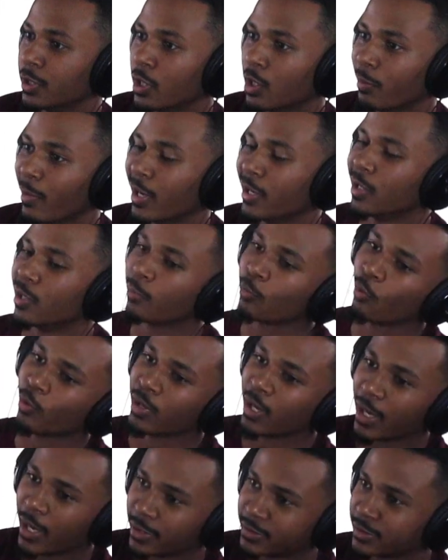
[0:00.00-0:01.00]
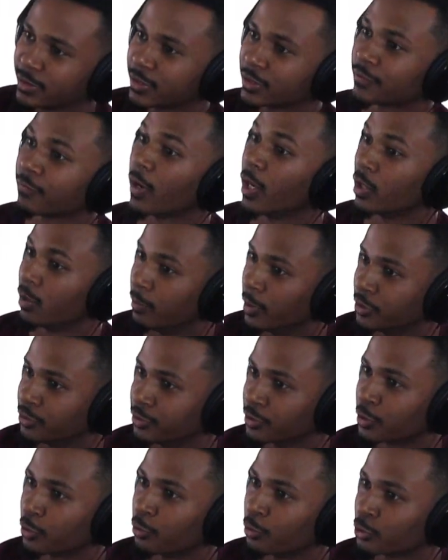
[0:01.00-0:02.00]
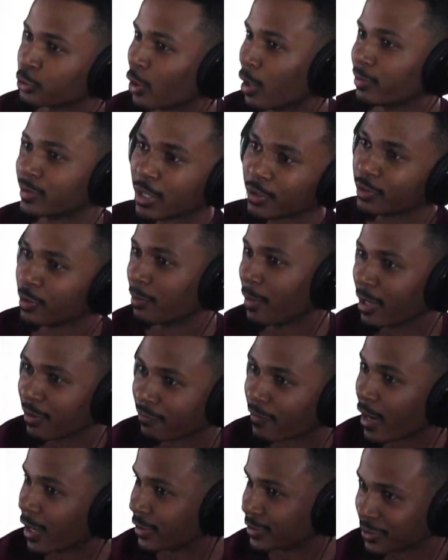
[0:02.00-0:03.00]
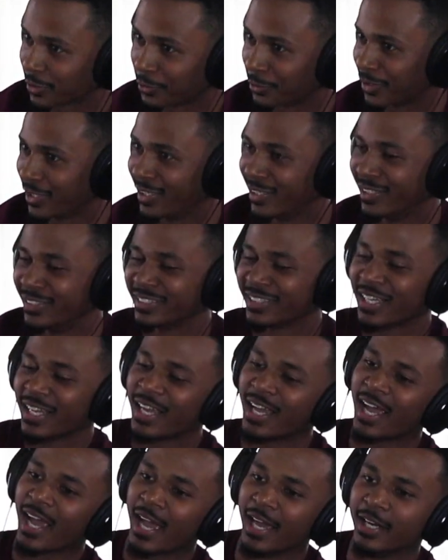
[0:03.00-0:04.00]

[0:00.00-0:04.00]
Um, I ended up going to Essex for elementary school, so I was out there by the Firestone mm-hmm, kids, mm-hmm.